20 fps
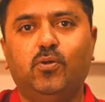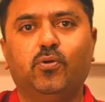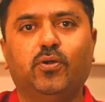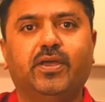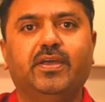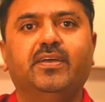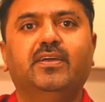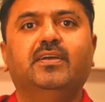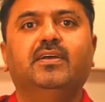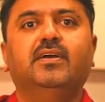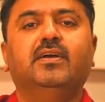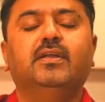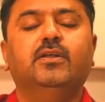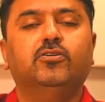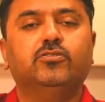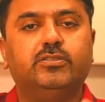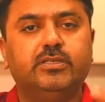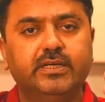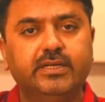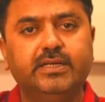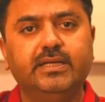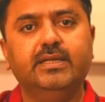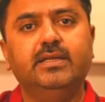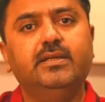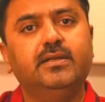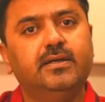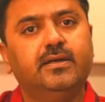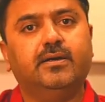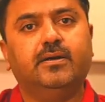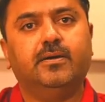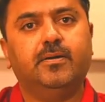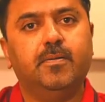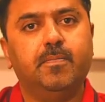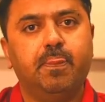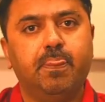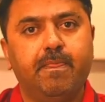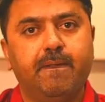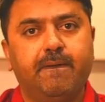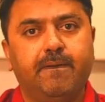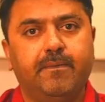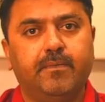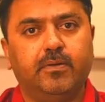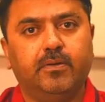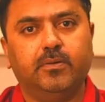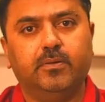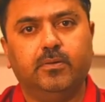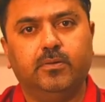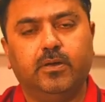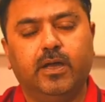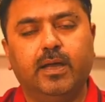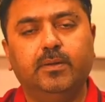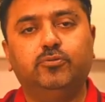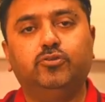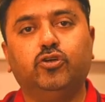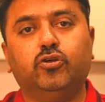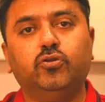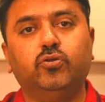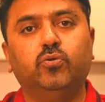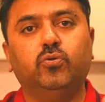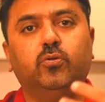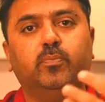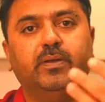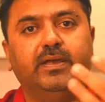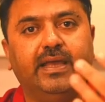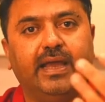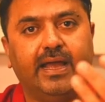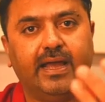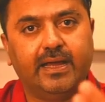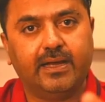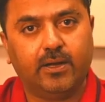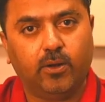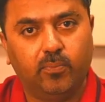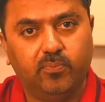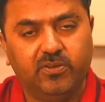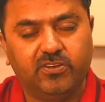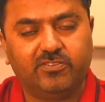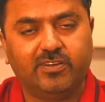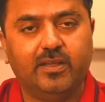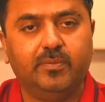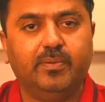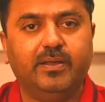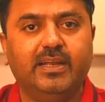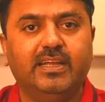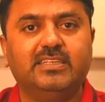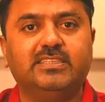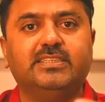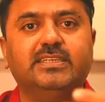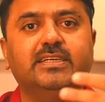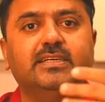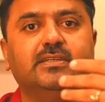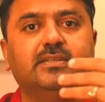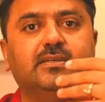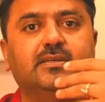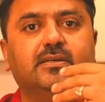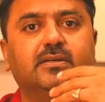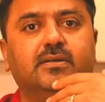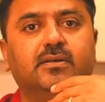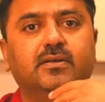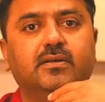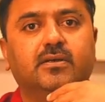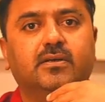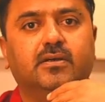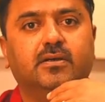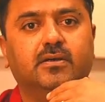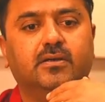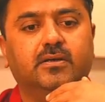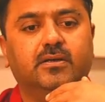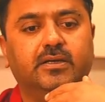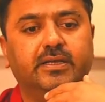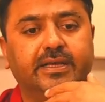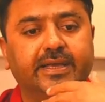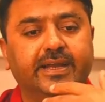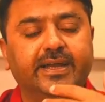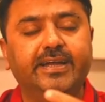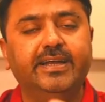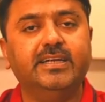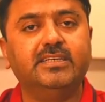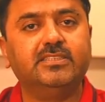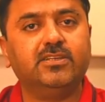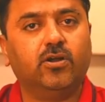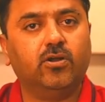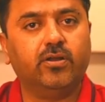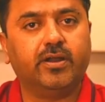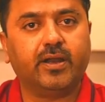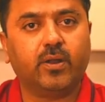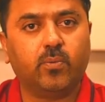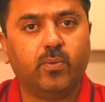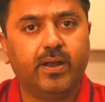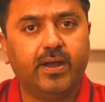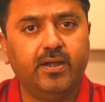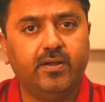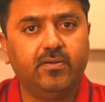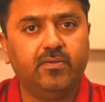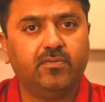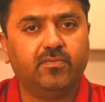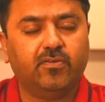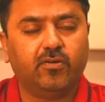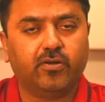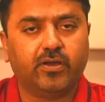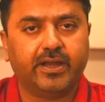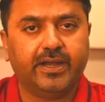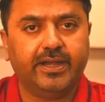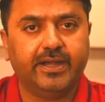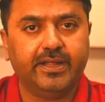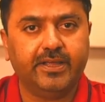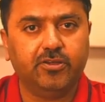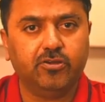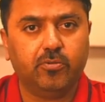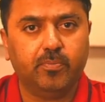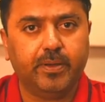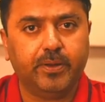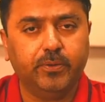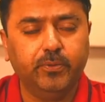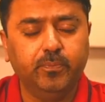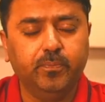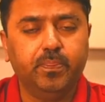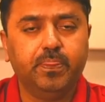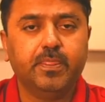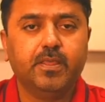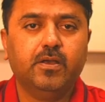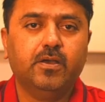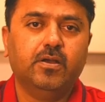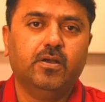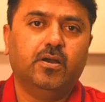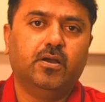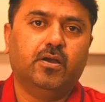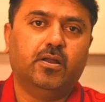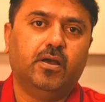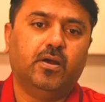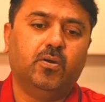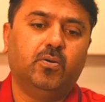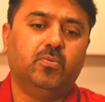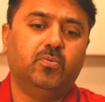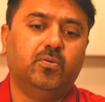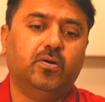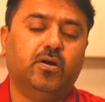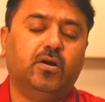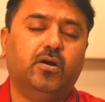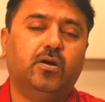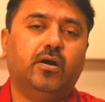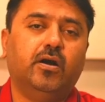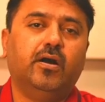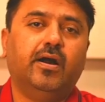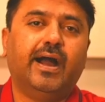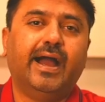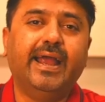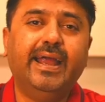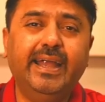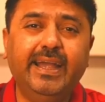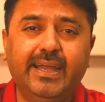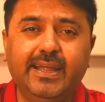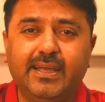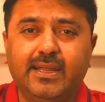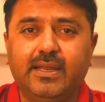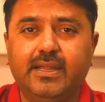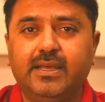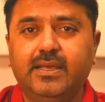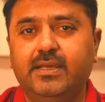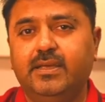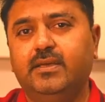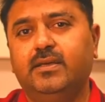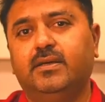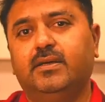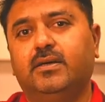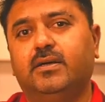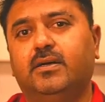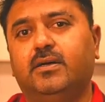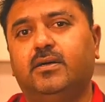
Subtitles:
Okay, certain I'm sure you will be obviously be listing the ingredients all required for creating your menu. Now ideally